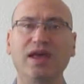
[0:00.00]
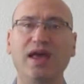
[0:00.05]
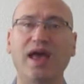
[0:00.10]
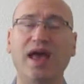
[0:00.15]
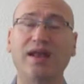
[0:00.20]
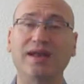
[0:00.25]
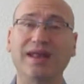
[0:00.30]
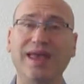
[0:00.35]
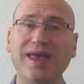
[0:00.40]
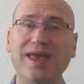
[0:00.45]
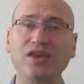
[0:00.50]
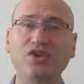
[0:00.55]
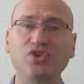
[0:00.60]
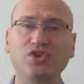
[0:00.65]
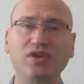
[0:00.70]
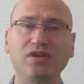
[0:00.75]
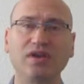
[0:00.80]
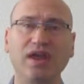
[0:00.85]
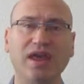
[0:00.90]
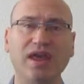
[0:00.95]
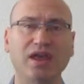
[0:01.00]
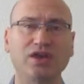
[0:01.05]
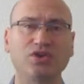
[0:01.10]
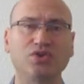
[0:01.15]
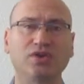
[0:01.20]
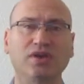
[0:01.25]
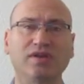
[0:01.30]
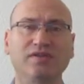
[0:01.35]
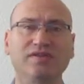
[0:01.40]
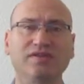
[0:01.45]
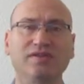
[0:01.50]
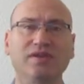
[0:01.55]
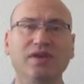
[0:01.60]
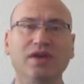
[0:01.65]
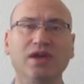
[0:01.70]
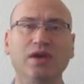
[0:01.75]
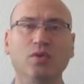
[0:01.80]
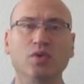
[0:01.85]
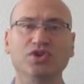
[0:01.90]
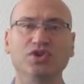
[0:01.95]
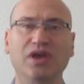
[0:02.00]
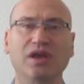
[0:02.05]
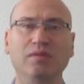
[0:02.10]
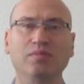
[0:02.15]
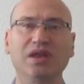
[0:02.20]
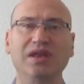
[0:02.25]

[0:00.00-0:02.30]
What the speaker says: and ancient hatreds which had